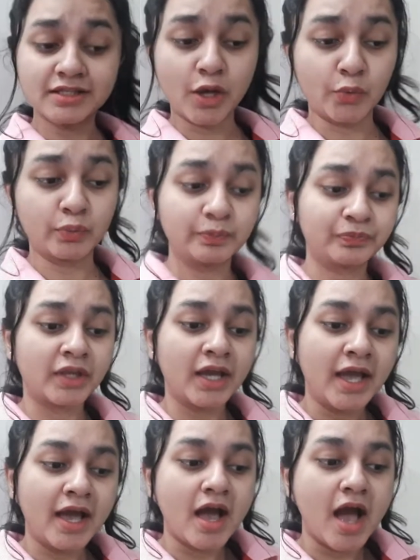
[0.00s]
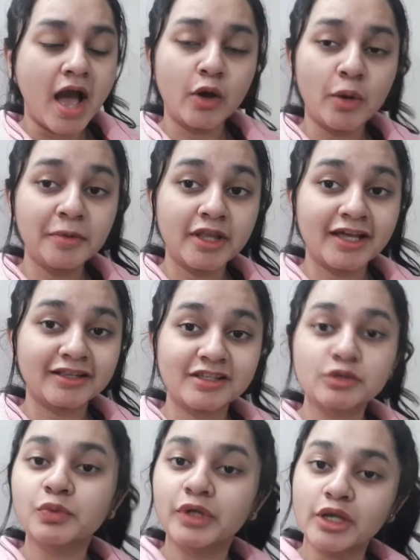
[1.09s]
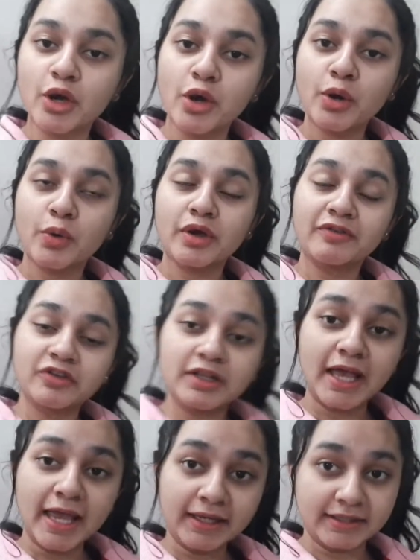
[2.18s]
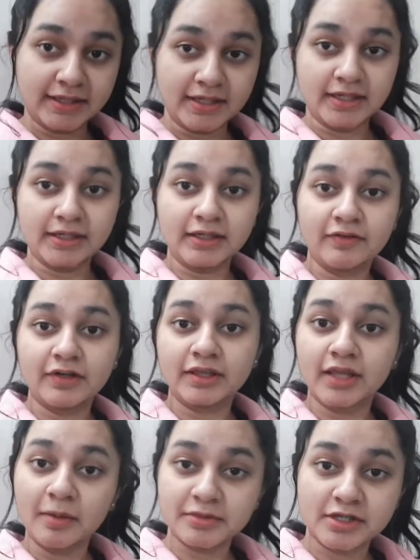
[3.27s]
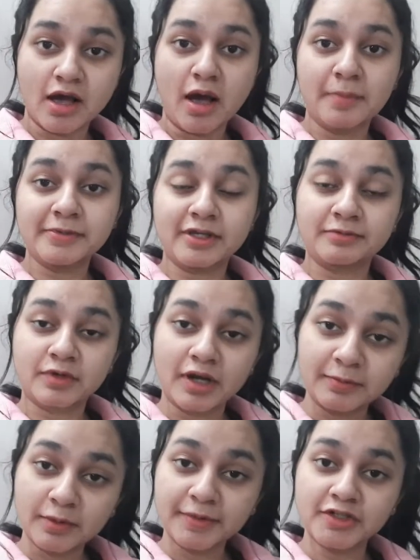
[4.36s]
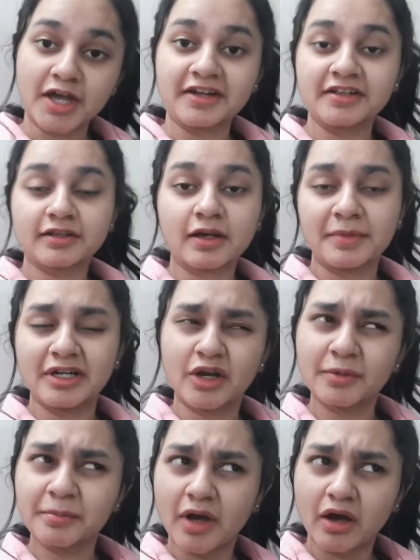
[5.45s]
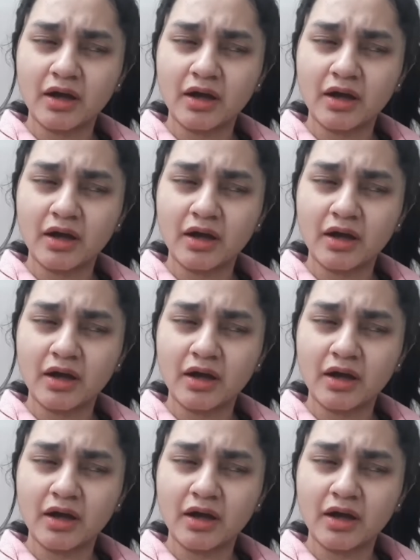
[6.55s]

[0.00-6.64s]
So, I hope you liked this video. If you liked it, give it a thumbs up, subscribe to my channel, comment down